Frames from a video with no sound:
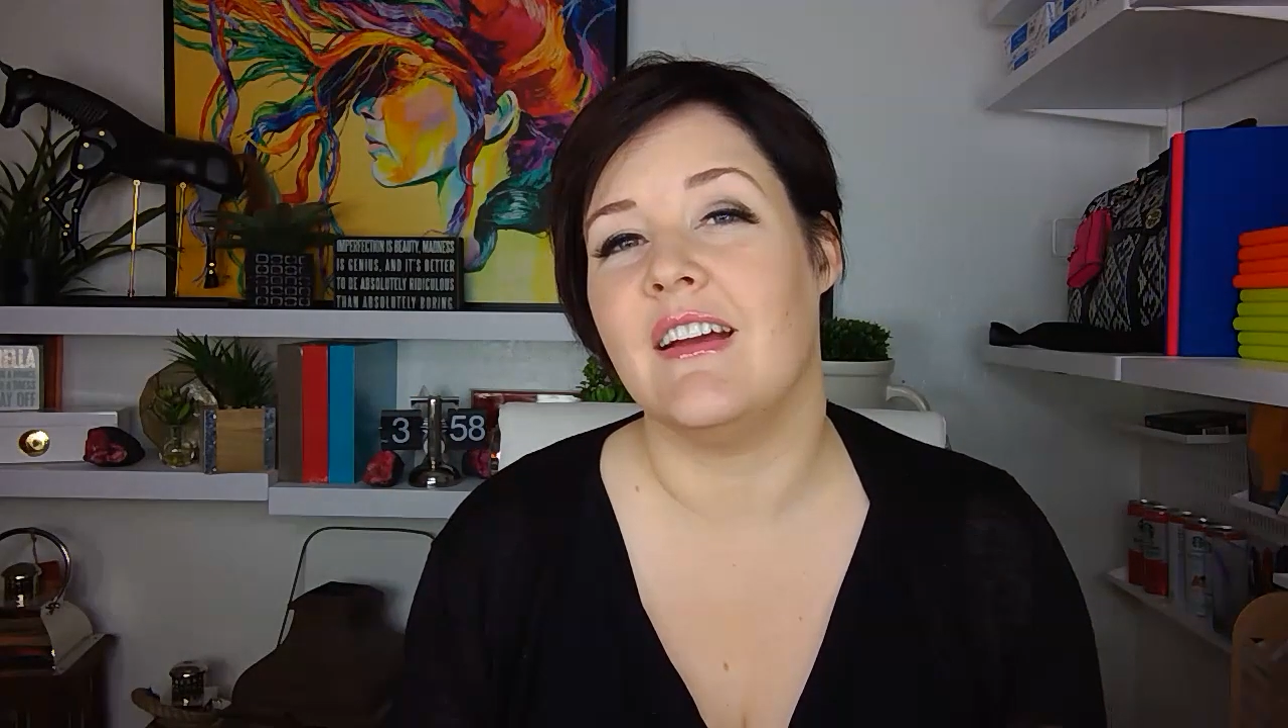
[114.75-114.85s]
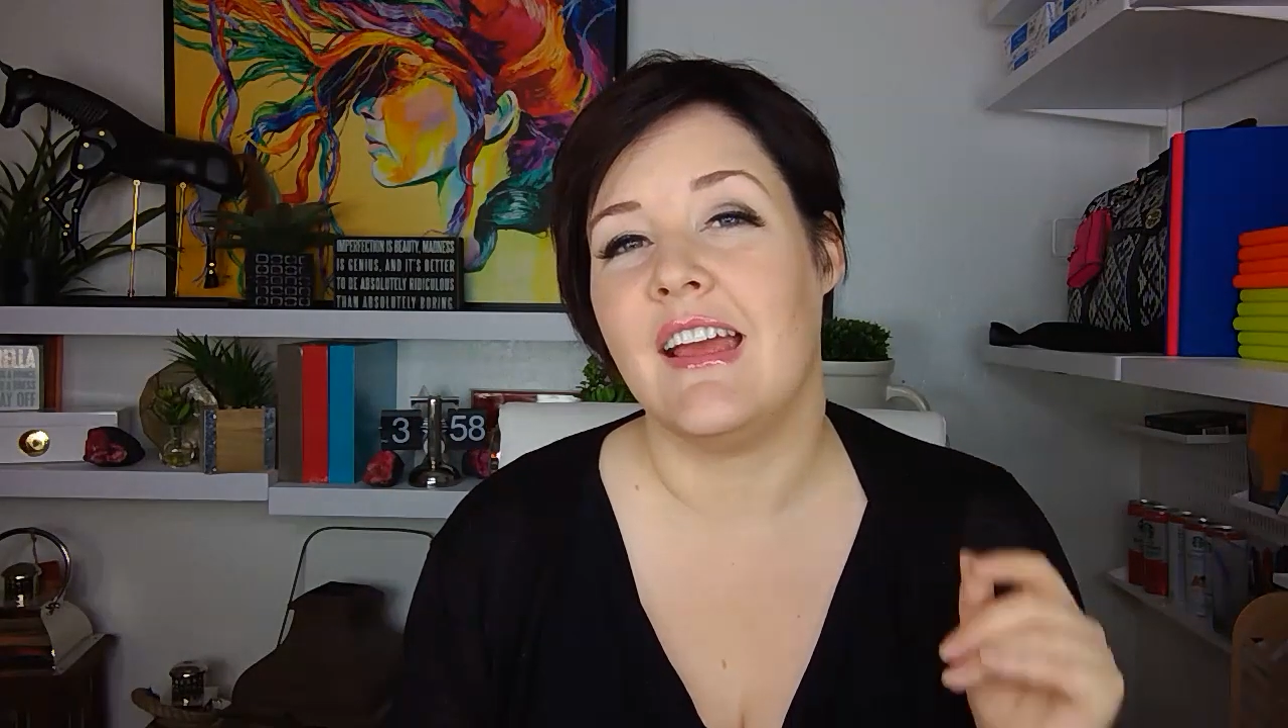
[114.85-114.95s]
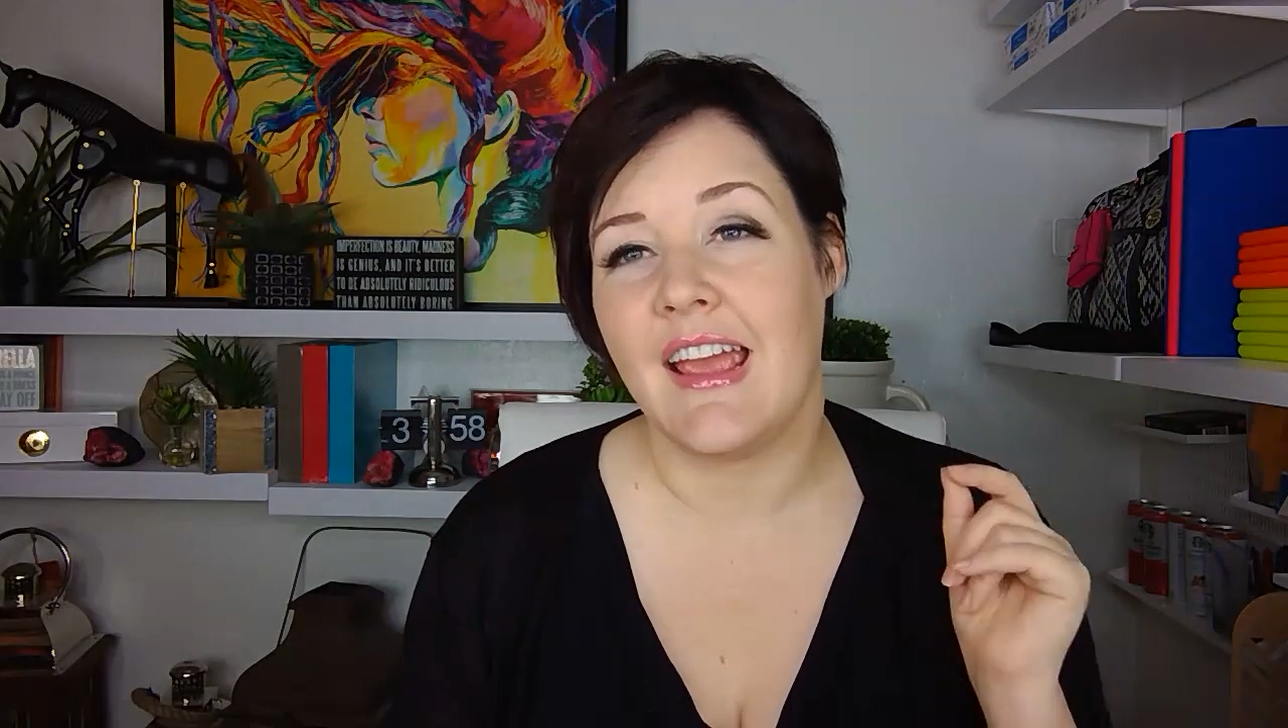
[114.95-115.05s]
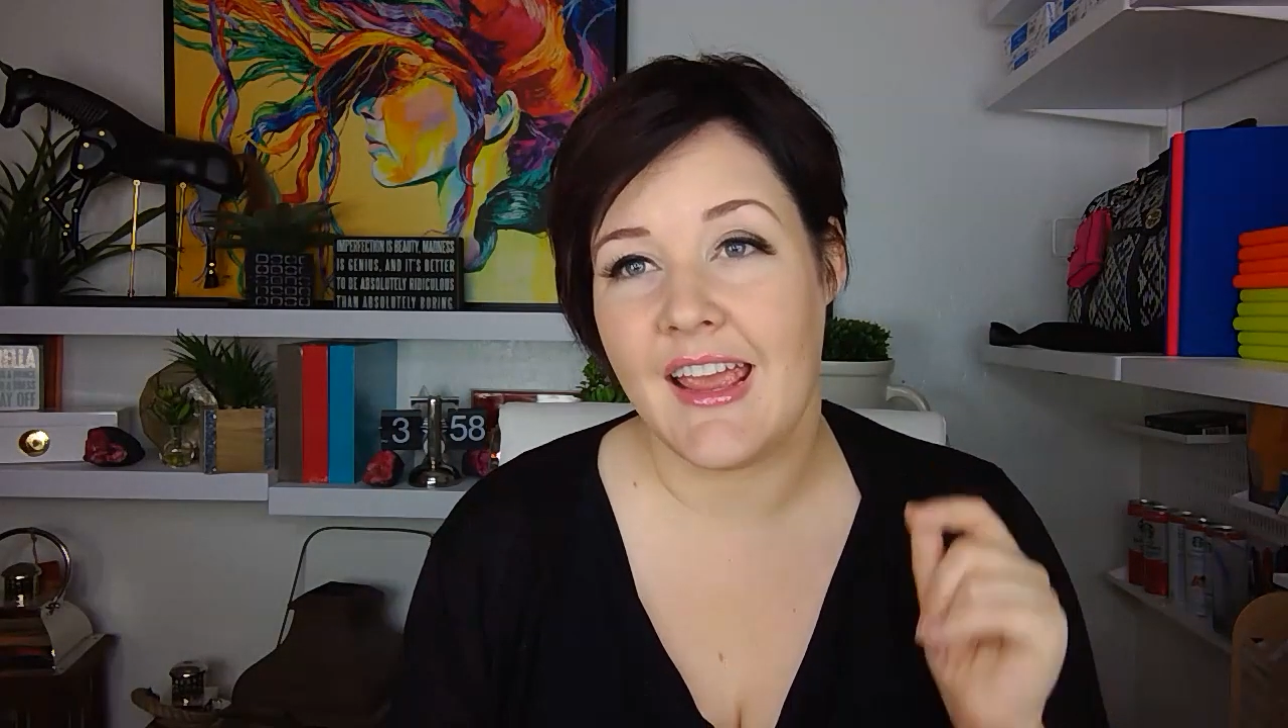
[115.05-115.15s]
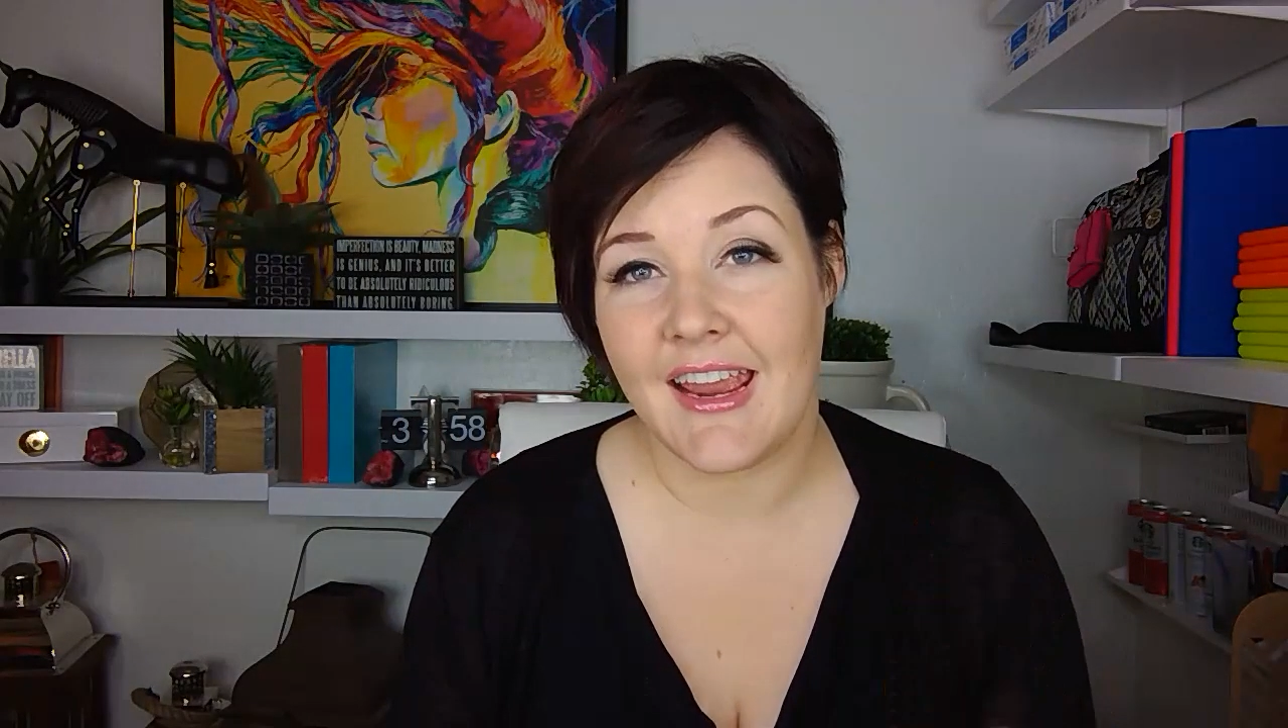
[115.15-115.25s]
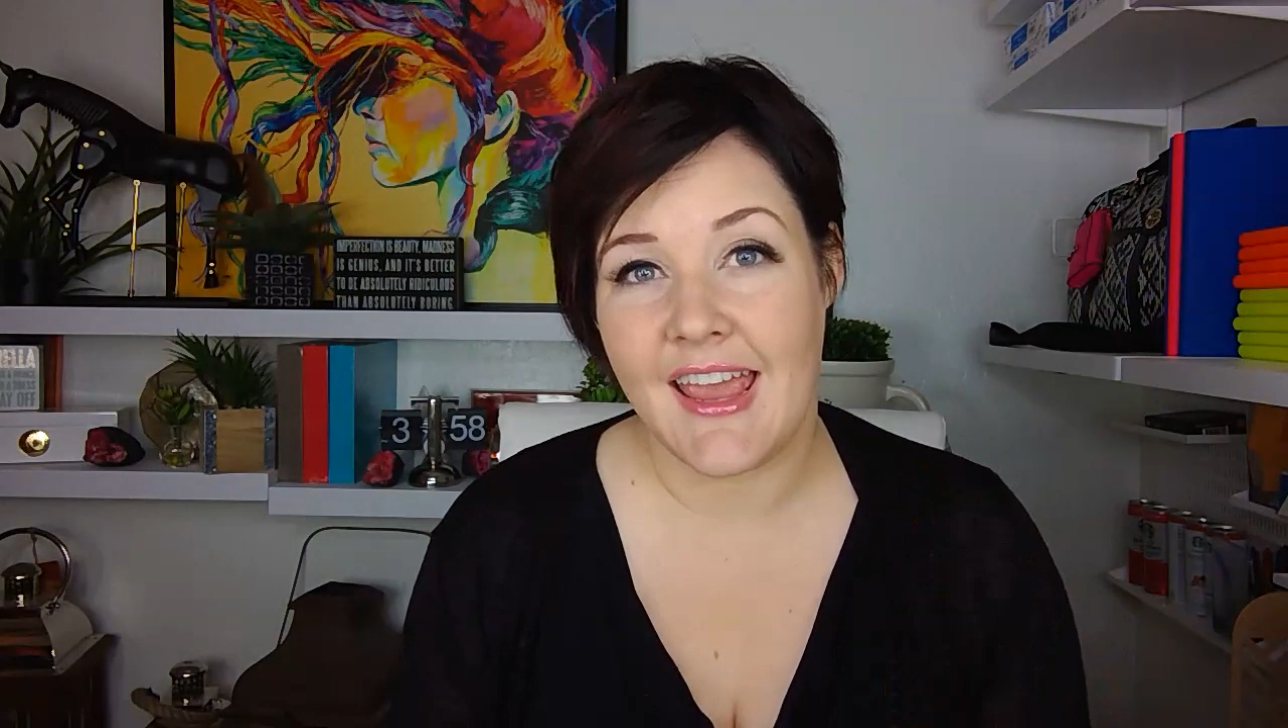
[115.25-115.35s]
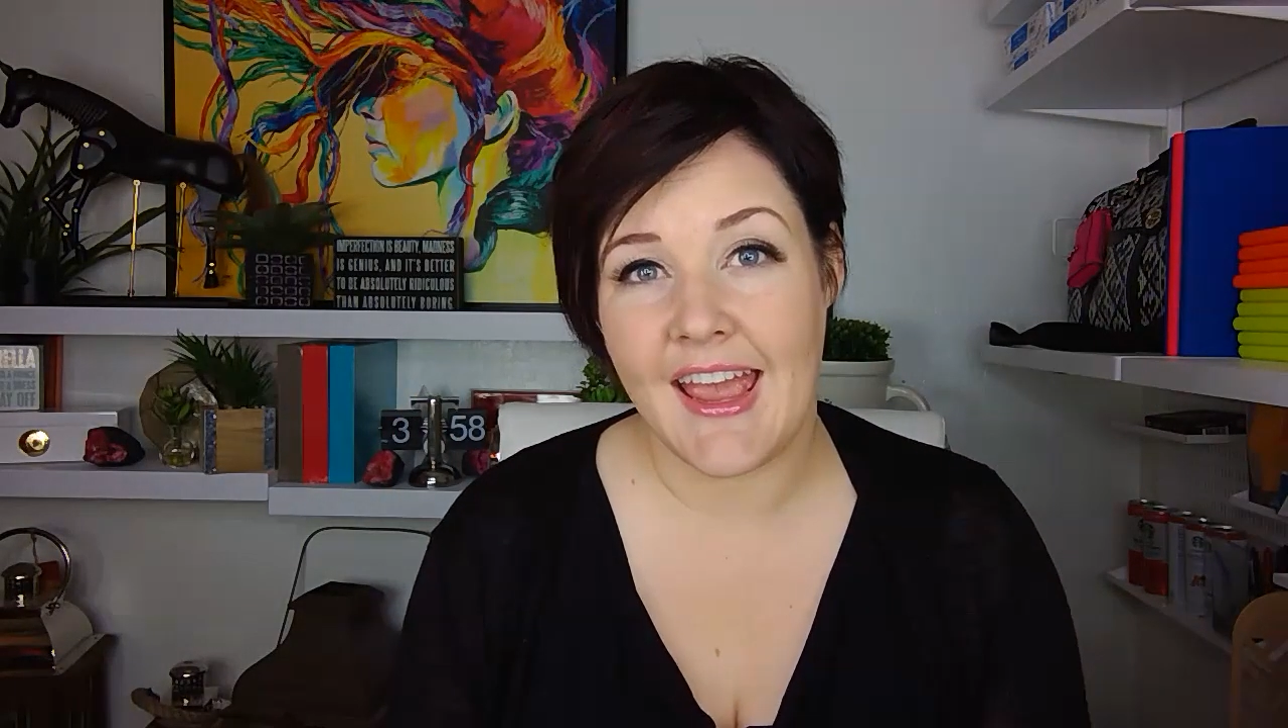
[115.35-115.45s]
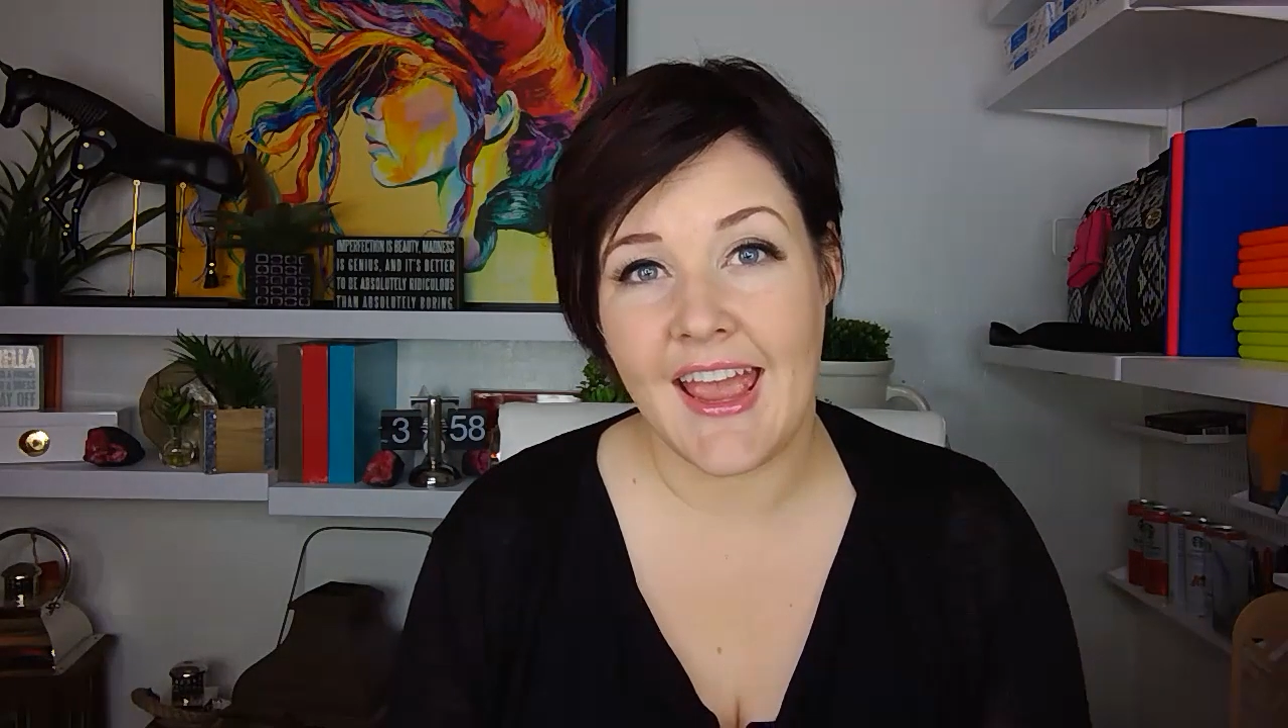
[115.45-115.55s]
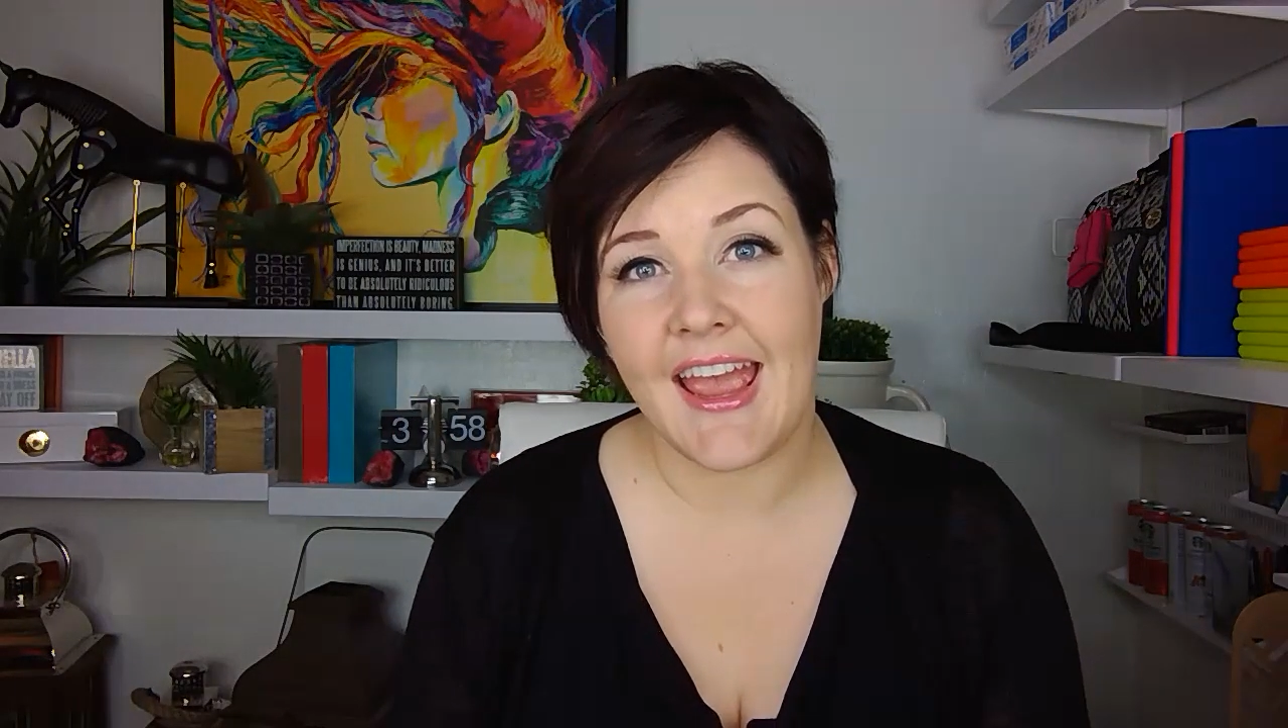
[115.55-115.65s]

be there,